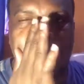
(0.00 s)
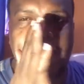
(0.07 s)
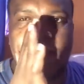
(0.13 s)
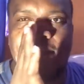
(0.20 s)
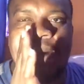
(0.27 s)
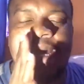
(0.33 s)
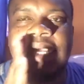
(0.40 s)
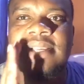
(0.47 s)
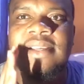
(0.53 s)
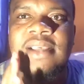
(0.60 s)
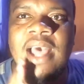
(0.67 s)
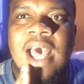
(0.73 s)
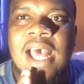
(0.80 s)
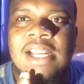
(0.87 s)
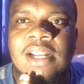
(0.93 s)
Now make
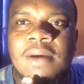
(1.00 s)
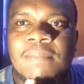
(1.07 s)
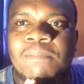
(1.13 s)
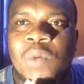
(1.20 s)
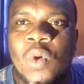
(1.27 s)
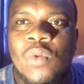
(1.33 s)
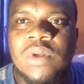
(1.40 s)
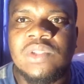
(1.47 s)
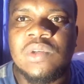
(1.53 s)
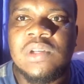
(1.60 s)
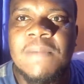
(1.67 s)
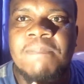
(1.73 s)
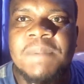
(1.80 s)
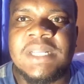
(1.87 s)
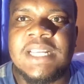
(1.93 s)
God put we to
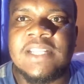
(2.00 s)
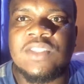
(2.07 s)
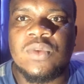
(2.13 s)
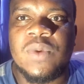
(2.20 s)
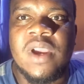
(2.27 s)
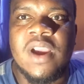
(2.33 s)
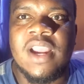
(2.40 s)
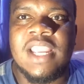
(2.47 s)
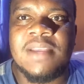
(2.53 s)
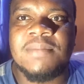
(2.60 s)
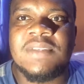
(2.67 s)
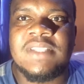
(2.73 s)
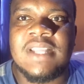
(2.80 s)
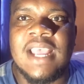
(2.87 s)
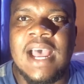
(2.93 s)
the place where him
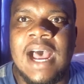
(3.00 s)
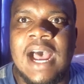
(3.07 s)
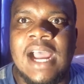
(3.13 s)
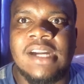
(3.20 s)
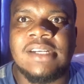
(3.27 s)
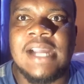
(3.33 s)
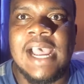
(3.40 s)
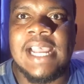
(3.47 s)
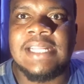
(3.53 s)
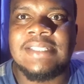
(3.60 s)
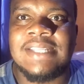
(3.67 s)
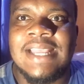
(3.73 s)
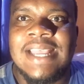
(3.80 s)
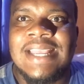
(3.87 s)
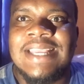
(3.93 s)
say, alright,
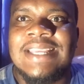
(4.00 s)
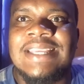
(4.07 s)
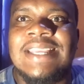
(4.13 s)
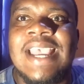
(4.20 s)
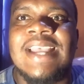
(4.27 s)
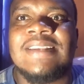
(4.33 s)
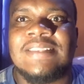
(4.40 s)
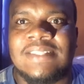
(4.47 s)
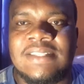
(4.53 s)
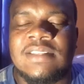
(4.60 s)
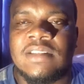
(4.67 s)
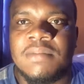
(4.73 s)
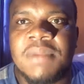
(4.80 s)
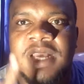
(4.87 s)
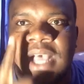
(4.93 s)

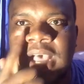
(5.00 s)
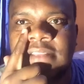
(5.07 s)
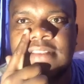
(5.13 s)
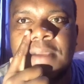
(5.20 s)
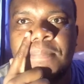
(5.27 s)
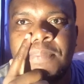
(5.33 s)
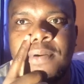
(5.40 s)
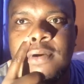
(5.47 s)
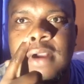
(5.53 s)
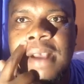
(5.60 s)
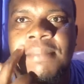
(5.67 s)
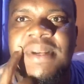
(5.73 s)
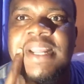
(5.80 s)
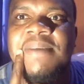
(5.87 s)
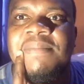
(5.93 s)
yes, because a
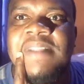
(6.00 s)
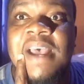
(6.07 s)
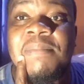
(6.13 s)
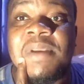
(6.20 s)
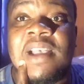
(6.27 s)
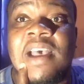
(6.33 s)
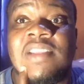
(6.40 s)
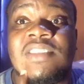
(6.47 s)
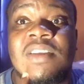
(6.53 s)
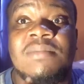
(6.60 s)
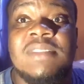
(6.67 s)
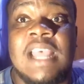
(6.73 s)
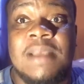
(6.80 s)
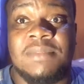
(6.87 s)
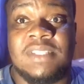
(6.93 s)
problem that, because
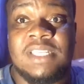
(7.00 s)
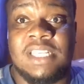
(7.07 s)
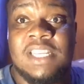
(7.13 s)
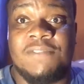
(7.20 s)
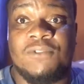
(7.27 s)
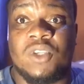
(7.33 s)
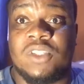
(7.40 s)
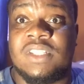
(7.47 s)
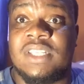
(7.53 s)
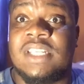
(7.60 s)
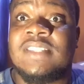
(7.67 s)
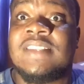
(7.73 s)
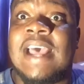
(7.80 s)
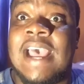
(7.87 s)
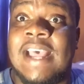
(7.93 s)
sometimes he gives us the
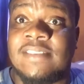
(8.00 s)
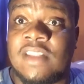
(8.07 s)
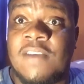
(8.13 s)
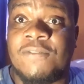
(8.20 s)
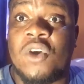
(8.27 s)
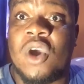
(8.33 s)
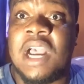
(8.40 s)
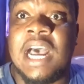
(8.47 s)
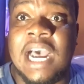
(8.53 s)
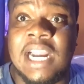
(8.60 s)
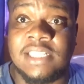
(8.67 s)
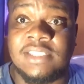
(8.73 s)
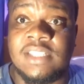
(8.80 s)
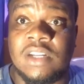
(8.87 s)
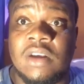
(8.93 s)
desires of our
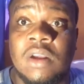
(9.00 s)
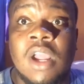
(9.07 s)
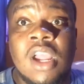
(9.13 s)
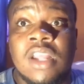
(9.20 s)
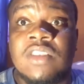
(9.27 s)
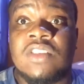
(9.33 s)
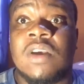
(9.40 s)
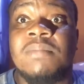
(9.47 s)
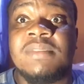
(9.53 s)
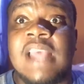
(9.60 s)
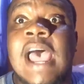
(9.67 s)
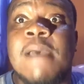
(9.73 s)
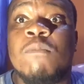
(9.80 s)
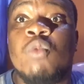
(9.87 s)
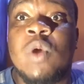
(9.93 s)
heart, you know.
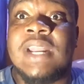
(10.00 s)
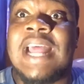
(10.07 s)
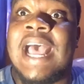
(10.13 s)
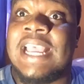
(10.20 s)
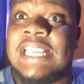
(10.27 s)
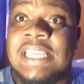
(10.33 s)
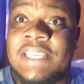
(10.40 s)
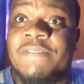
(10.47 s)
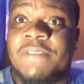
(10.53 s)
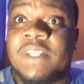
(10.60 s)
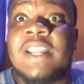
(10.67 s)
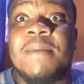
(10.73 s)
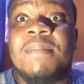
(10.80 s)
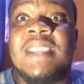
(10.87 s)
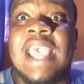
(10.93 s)
Sometimes when are evil
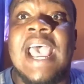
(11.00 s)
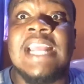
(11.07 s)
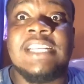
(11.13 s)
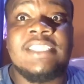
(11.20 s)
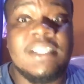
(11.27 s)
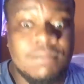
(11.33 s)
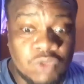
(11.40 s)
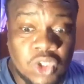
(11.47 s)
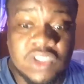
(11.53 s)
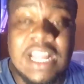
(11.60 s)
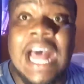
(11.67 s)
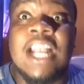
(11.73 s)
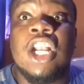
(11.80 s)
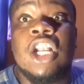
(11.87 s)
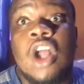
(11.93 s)
there behind him, just
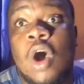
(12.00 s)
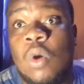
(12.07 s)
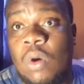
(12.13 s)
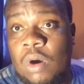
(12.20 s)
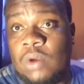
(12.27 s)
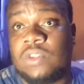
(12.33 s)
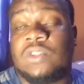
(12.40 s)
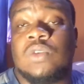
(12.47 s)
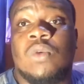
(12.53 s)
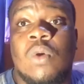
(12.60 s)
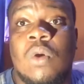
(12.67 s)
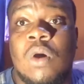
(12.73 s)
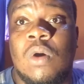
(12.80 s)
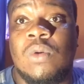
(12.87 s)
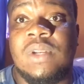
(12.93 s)
allow us to
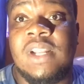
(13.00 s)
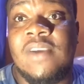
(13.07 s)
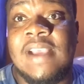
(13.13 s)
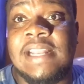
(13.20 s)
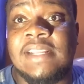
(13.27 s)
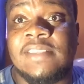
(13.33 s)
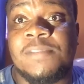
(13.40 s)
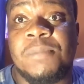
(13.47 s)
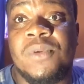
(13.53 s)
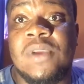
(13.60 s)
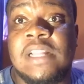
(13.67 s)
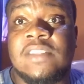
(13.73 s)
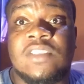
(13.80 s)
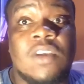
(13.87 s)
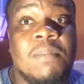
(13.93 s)
go out there and
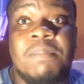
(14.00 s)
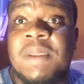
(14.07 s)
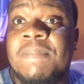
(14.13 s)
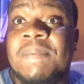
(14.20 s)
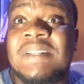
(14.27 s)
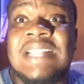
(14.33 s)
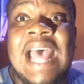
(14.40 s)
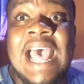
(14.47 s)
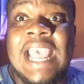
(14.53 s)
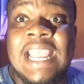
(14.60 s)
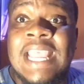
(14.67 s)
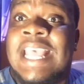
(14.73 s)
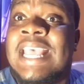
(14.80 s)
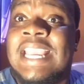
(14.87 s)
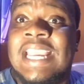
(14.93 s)
experience. Some people die
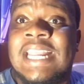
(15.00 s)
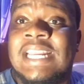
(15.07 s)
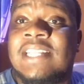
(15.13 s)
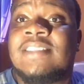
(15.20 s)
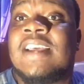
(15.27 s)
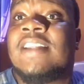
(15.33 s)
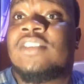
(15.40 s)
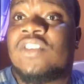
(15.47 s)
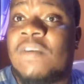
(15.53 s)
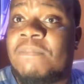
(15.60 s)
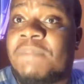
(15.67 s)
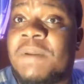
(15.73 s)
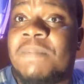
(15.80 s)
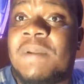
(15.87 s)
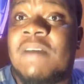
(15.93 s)
in it, and some
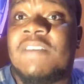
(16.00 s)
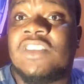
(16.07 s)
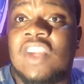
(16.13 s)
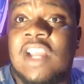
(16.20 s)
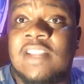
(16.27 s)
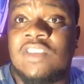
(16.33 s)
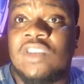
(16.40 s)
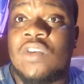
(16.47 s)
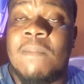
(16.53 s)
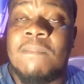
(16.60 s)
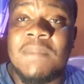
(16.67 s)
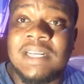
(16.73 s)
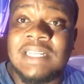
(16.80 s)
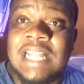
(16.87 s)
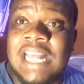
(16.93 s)
people have a chance to come
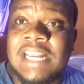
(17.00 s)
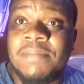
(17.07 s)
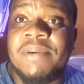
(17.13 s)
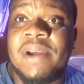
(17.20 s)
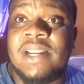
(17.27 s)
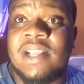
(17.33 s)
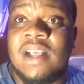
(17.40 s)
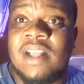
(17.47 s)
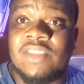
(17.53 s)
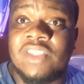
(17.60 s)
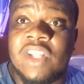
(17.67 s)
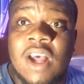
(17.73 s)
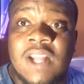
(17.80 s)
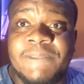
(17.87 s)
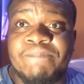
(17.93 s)
back like the prodigal
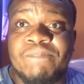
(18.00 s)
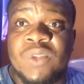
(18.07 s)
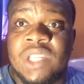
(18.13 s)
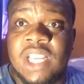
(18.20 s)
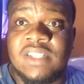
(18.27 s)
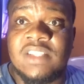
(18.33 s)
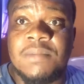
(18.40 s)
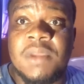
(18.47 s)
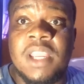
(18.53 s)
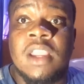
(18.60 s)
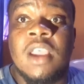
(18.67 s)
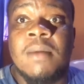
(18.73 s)
son. You see me?